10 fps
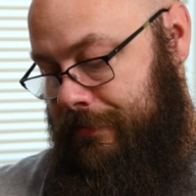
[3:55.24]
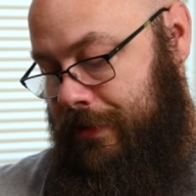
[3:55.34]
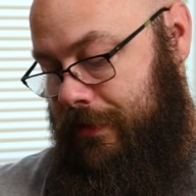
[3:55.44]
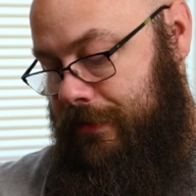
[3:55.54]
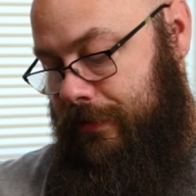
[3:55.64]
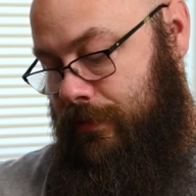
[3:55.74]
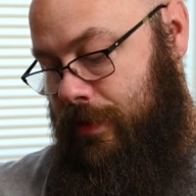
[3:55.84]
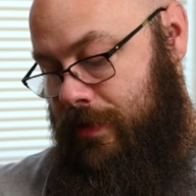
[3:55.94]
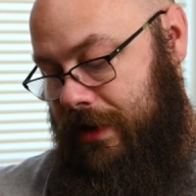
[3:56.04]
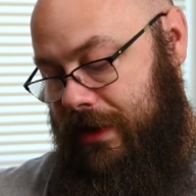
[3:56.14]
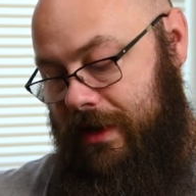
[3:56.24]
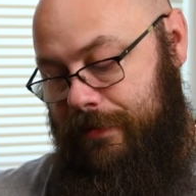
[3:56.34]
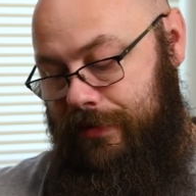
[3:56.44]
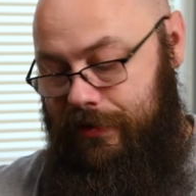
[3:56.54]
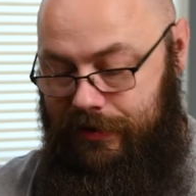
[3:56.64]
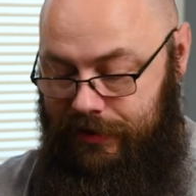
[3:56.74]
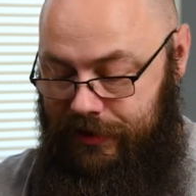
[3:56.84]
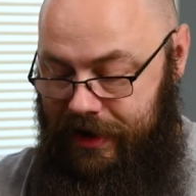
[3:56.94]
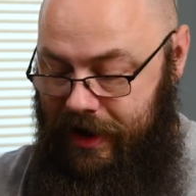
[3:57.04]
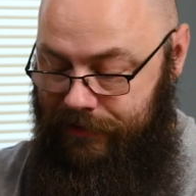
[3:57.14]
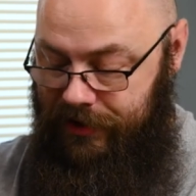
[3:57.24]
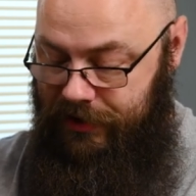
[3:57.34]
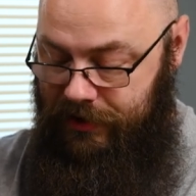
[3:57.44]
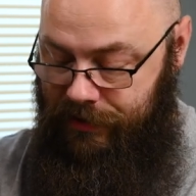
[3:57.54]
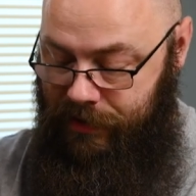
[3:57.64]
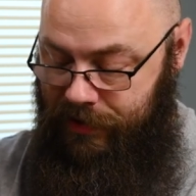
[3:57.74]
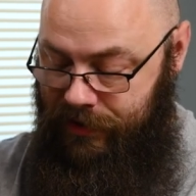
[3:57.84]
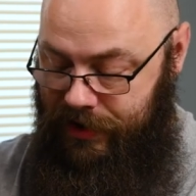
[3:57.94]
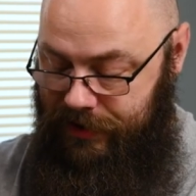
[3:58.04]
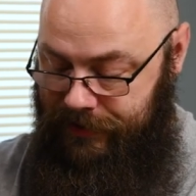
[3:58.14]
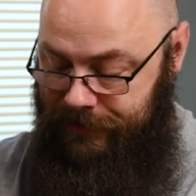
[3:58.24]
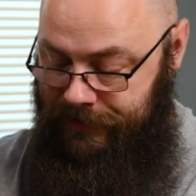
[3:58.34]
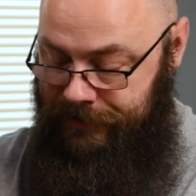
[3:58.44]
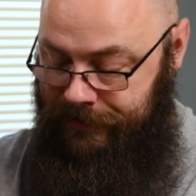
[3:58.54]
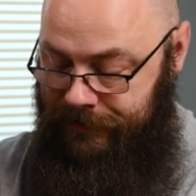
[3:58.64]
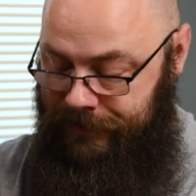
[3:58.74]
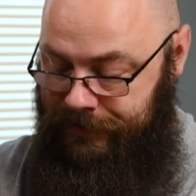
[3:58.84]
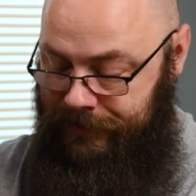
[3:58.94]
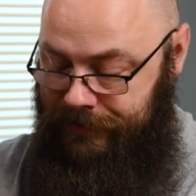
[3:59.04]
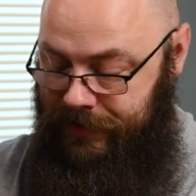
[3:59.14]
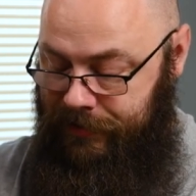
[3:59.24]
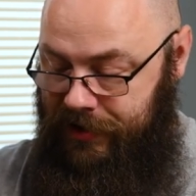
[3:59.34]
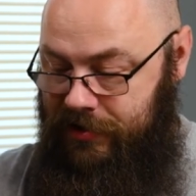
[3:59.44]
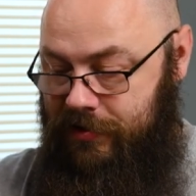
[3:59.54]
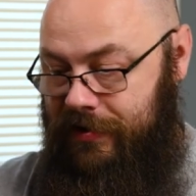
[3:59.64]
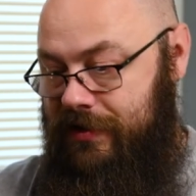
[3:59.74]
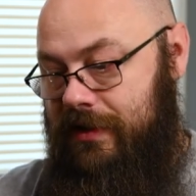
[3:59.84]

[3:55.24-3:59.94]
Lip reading: But we want to keep the ambient the way we want, and because I'm on